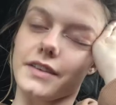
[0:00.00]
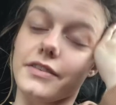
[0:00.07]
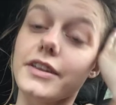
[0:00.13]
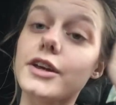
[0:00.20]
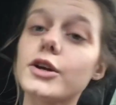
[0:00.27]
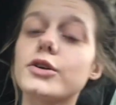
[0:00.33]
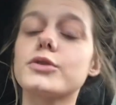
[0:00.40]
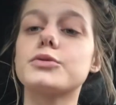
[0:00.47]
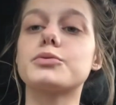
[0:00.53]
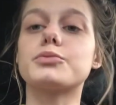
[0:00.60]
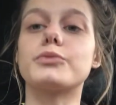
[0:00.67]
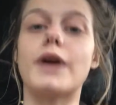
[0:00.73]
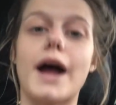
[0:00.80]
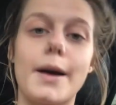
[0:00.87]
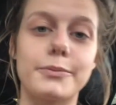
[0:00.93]
I feel like
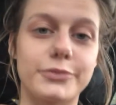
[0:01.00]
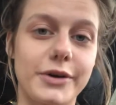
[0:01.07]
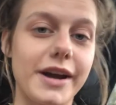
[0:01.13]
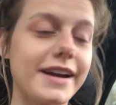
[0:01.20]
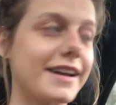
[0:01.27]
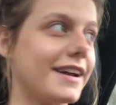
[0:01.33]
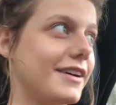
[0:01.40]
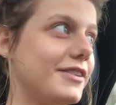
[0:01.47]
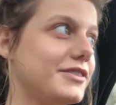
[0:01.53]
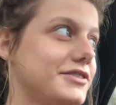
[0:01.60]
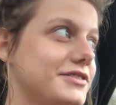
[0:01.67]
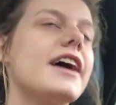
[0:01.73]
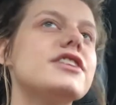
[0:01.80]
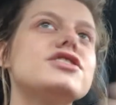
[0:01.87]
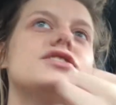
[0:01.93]
crap right now.
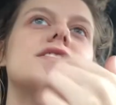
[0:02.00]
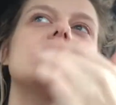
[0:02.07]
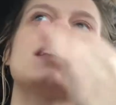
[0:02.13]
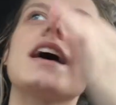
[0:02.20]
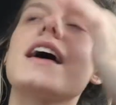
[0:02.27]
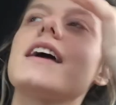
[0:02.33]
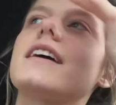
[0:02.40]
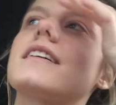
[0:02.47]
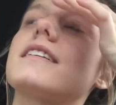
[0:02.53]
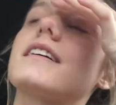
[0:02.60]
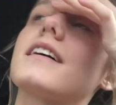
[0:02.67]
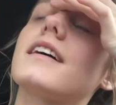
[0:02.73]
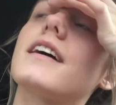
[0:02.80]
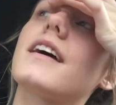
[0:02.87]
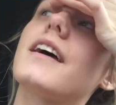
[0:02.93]
I just, like,
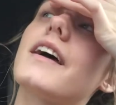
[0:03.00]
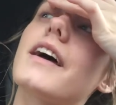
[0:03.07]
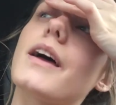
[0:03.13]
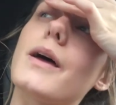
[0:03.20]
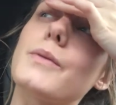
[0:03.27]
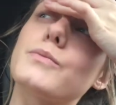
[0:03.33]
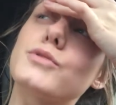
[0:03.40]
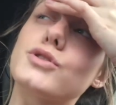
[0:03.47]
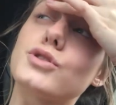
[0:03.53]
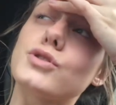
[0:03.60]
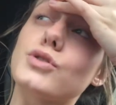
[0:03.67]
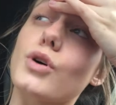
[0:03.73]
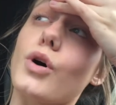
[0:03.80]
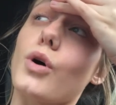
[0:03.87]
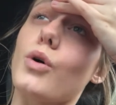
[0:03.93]
am
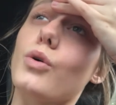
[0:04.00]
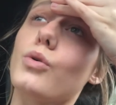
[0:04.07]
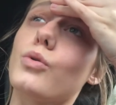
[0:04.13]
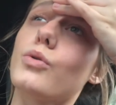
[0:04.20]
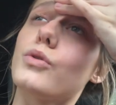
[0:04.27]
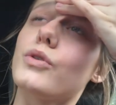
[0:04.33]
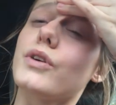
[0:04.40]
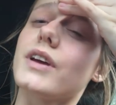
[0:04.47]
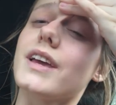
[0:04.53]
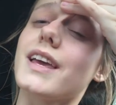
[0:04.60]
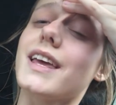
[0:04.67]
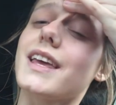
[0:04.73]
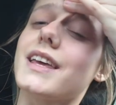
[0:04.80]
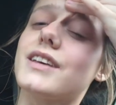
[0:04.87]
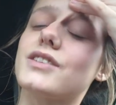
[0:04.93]
so
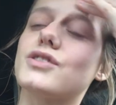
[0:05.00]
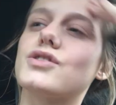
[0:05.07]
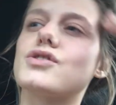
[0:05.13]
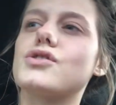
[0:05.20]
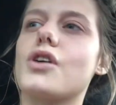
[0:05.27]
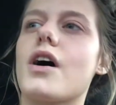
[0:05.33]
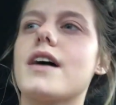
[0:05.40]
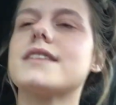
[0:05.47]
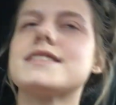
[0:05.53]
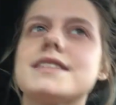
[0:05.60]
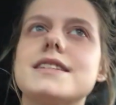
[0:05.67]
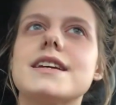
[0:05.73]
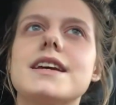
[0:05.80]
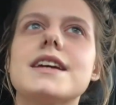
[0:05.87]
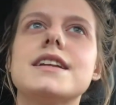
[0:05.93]

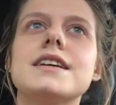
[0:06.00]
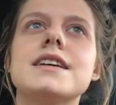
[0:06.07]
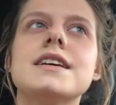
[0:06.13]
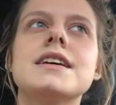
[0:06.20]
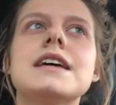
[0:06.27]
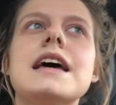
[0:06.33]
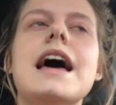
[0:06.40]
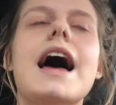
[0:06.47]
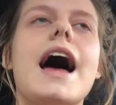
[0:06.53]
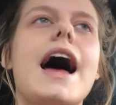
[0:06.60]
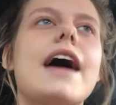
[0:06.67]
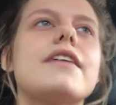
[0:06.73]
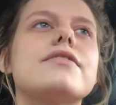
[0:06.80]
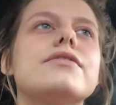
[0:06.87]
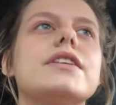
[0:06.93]
exhausted.
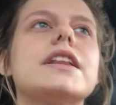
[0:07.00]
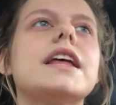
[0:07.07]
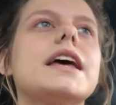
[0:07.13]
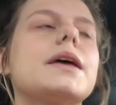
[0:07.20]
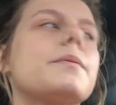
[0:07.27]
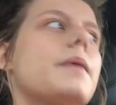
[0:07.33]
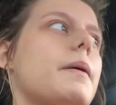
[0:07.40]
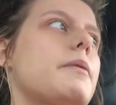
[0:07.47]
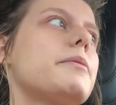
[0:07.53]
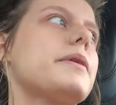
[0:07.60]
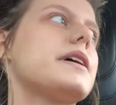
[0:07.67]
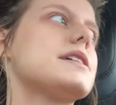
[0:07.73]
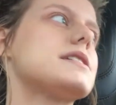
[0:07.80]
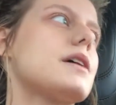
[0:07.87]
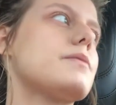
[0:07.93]
I feel like maybe
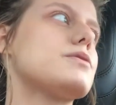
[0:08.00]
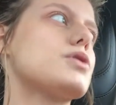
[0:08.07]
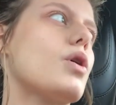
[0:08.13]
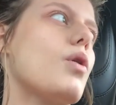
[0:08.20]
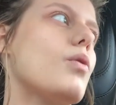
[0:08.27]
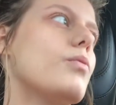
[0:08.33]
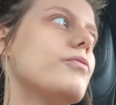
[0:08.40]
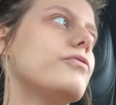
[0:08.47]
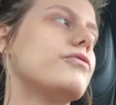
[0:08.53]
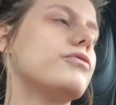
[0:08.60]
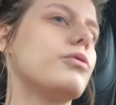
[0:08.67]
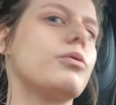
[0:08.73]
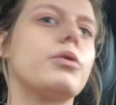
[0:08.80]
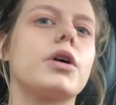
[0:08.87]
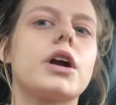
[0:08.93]
because I was home
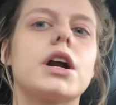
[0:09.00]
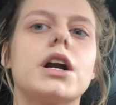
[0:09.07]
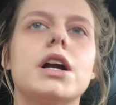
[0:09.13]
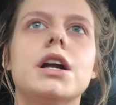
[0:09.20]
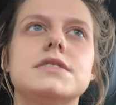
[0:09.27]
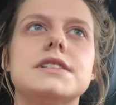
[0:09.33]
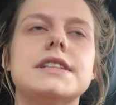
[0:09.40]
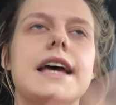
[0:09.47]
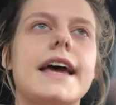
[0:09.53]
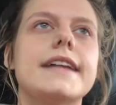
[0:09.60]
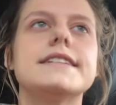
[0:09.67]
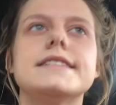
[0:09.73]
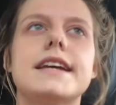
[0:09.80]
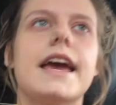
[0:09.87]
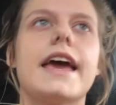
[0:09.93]
for
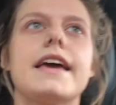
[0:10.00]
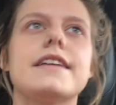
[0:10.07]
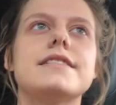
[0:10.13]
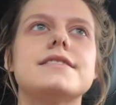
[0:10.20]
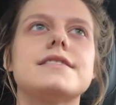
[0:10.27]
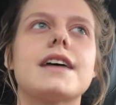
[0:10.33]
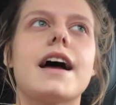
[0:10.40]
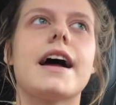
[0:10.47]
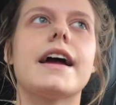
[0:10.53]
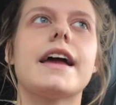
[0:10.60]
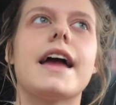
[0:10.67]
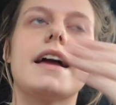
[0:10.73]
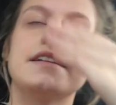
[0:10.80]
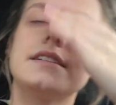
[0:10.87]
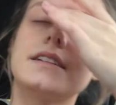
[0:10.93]
10 days,
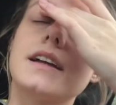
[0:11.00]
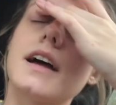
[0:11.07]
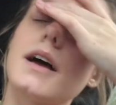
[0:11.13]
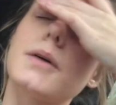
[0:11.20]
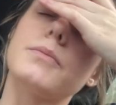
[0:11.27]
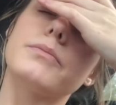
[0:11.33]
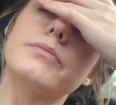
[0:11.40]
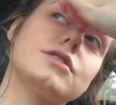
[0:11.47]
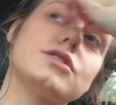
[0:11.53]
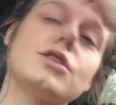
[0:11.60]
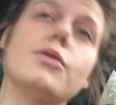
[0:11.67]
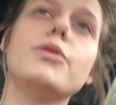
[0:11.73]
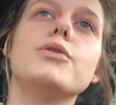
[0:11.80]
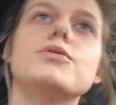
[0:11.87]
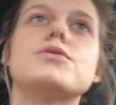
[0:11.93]
I ended up
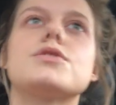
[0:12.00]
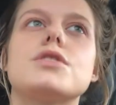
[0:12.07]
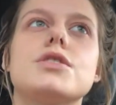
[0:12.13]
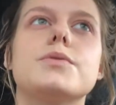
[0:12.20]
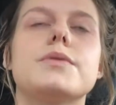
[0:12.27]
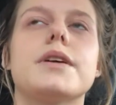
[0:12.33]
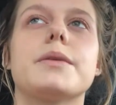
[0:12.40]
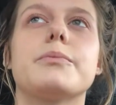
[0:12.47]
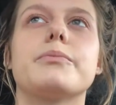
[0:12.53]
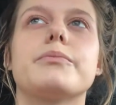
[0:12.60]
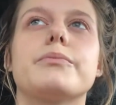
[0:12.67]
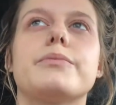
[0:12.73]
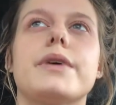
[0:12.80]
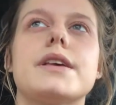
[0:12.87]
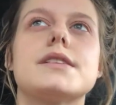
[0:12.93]
so used to doing
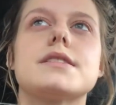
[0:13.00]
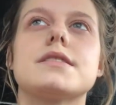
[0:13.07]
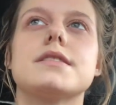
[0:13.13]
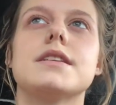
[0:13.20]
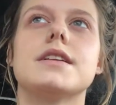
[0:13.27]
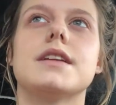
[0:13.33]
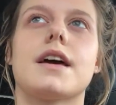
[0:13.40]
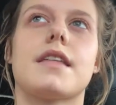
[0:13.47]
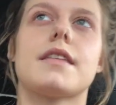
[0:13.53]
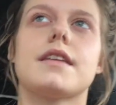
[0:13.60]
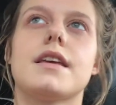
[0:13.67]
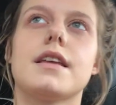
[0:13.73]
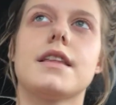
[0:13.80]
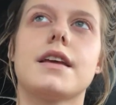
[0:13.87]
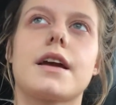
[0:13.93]
basically
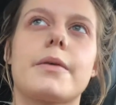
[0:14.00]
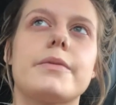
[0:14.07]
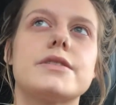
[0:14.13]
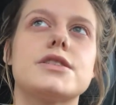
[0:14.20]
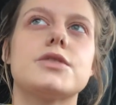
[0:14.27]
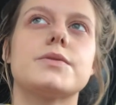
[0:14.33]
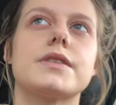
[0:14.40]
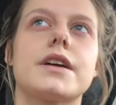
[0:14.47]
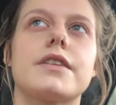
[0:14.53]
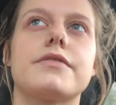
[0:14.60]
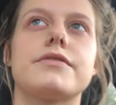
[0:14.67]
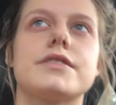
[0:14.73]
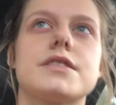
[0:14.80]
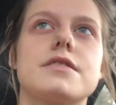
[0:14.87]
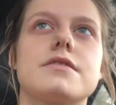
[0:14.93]
nothing. Like, I wasn't doing a lot of
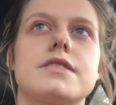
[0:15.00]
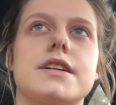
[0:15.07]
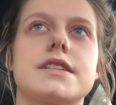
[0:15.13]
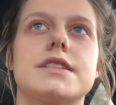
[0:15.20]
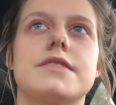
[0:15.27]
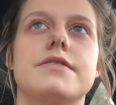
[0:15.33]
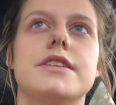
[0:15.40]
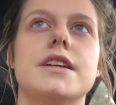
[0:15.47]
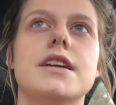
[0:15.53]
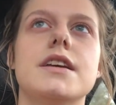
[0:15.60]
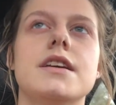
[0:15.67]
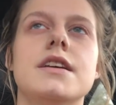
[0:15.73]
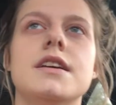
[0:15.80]
physical activity.